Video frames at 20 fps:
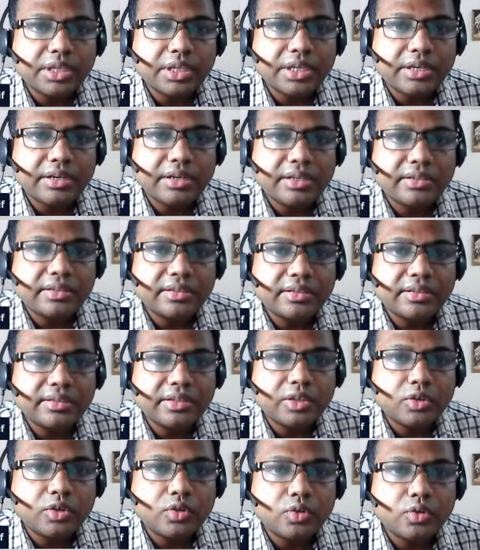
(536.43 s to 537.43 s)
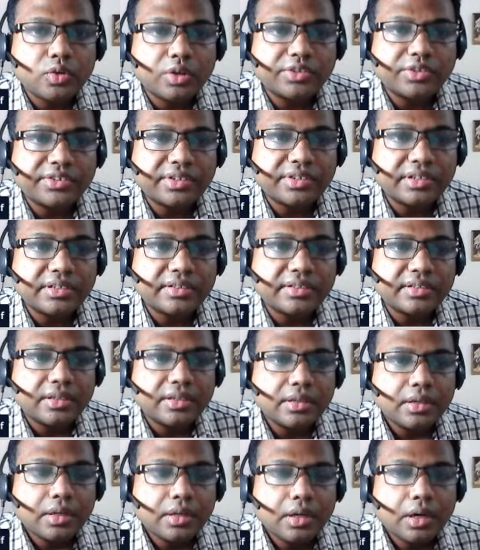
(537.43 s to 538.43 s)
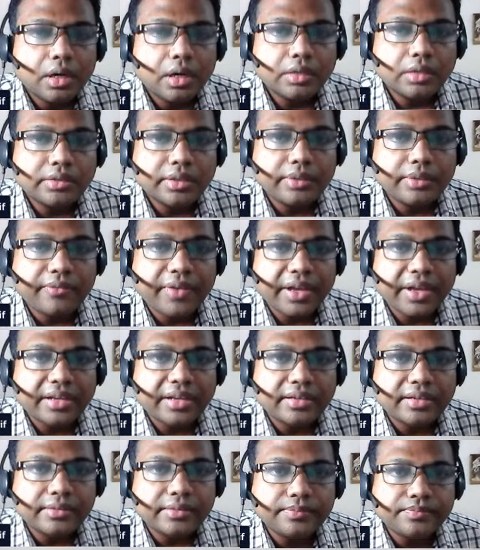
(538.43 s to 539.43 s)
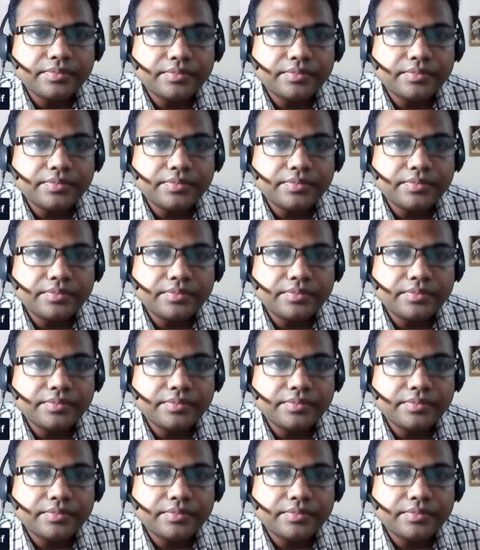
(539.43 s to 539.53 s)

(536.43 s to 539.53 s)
increased CO2 concerns also in fact.